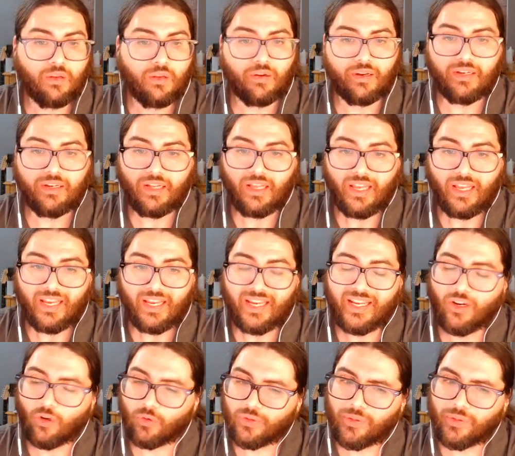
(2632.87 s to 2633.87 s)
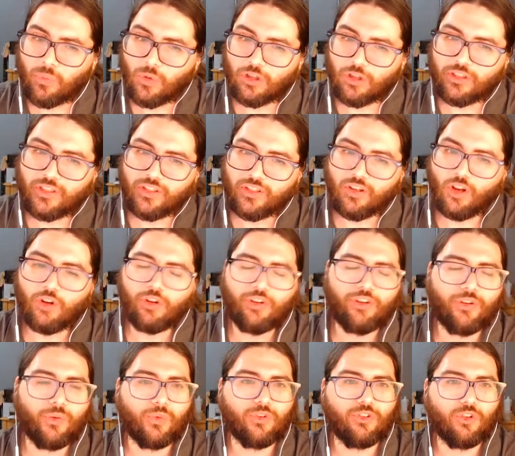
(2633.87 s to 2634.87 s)
Right? It only worked as long as
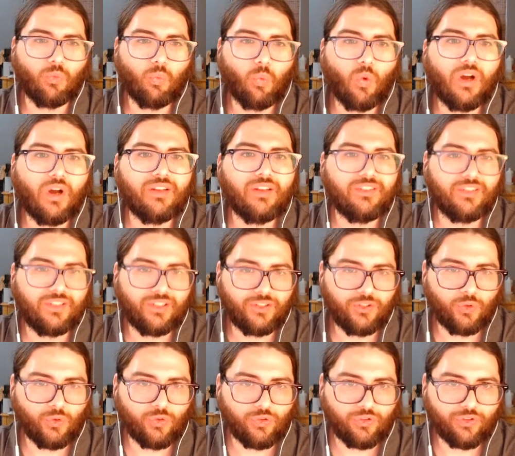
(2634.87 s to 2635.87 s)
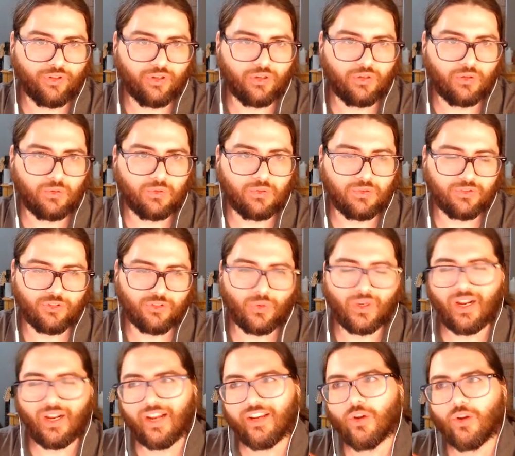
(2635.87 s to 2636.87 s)
there was a one to use, though. So
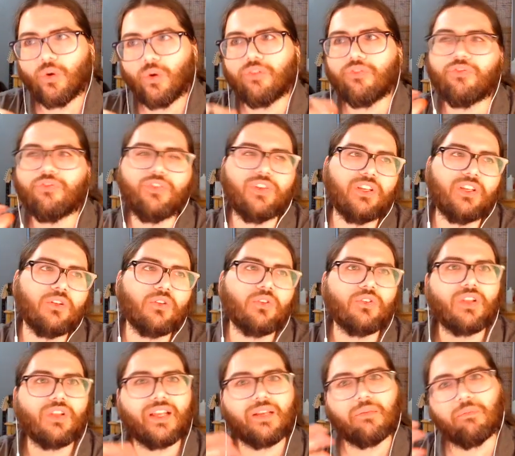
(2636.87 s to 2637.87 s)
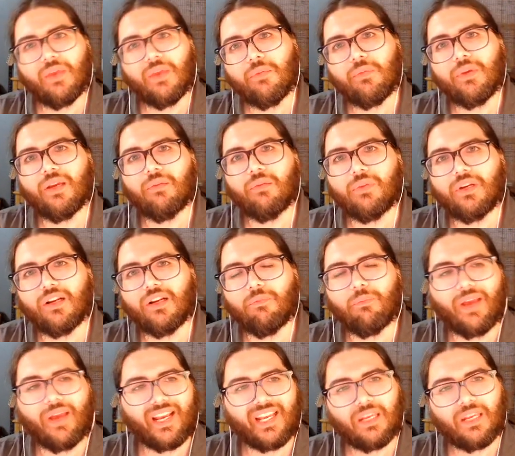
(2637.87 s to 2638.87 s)
I, I, know it feels like maybe I'm kind of
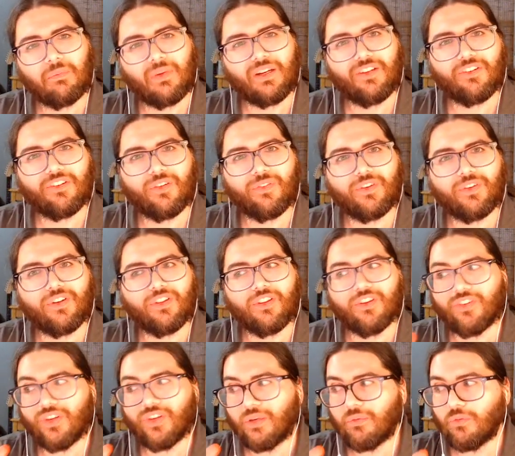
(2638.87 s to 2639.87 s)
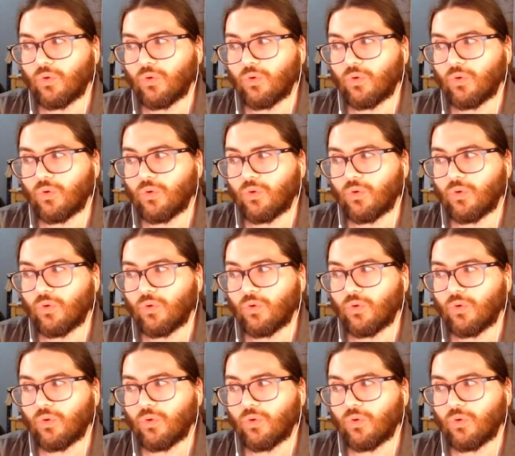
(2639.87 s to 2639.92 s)
backing myself into the same